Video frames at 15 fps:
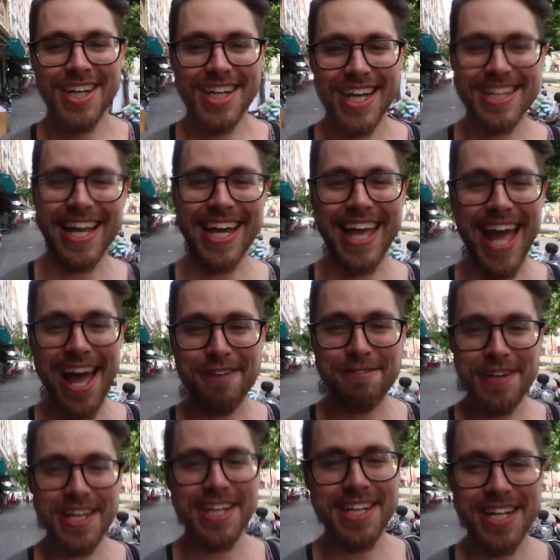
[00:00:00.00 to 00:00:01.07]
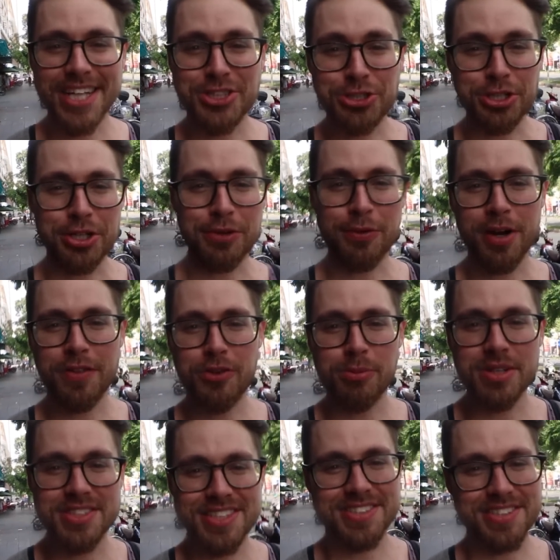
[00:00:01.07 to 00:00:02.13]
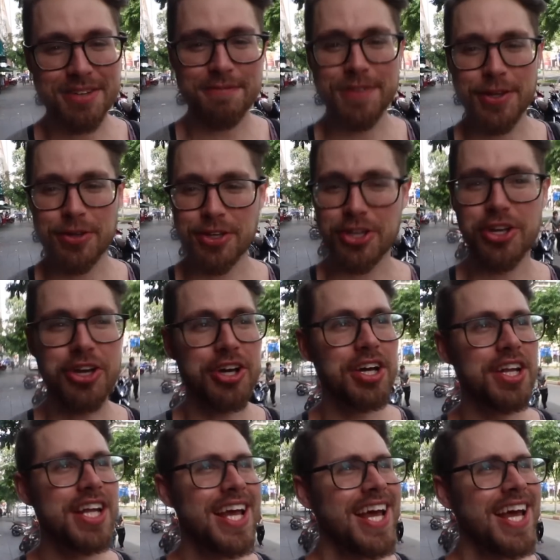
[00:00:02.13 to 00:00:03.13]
Got that caffeine and that sugar running through my system, feeling good.